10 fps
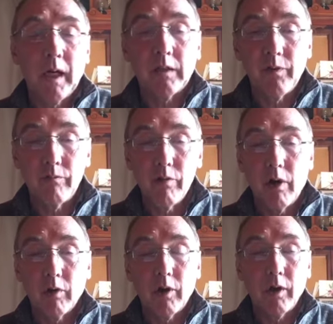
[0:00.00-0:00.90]
out of a
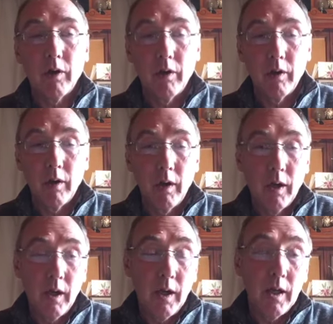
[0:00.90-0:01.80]
rock.
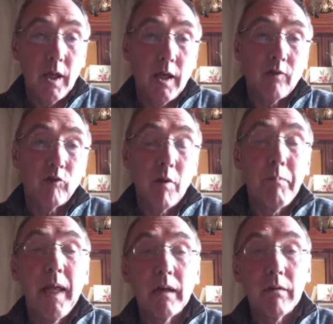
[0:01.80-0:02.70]
They saw a
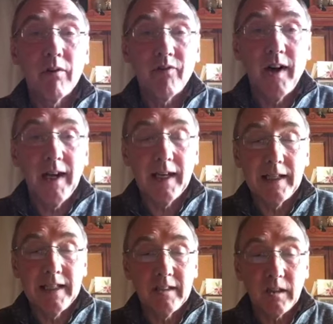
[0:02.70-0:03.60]
pillar of
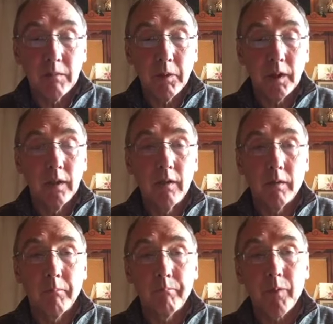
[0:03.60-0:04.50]
fire leading them along,